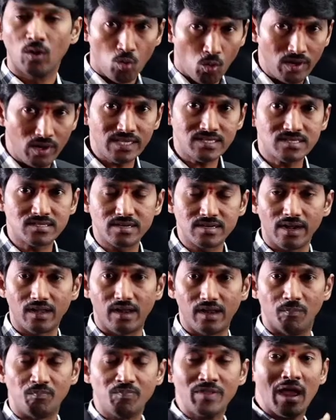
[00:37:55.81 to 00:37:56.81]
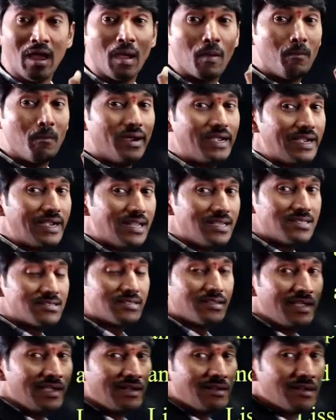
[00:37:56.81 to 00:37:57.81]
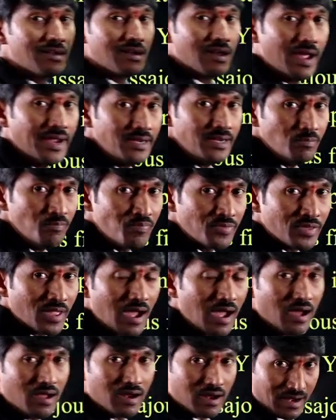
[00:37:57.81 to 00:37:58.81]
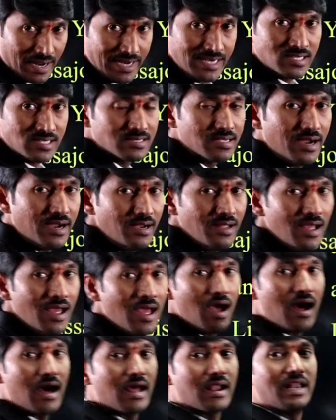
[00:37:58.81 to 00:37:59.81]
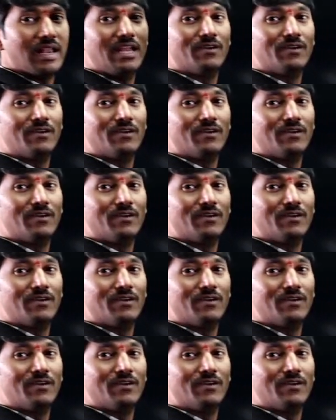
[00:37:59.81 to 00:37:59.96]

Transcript: only straight line, but it is inclined right side or